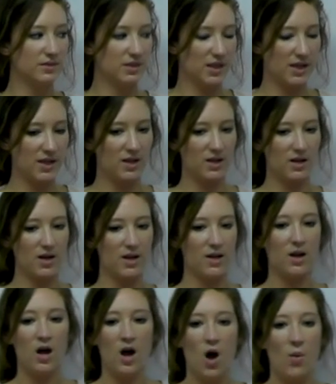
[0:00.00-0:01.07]
Very
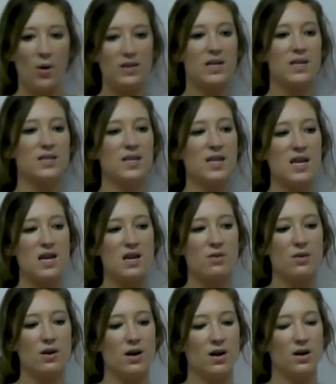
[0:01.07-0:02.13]
good. What does it
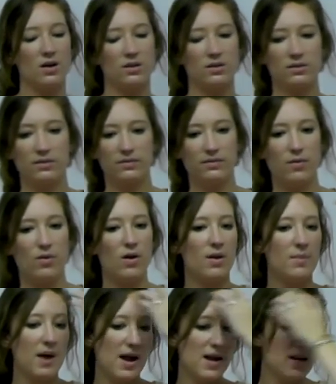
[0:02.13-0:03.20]
equal?
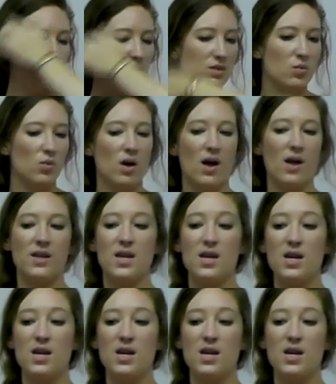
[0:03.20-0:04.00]
4 minus 1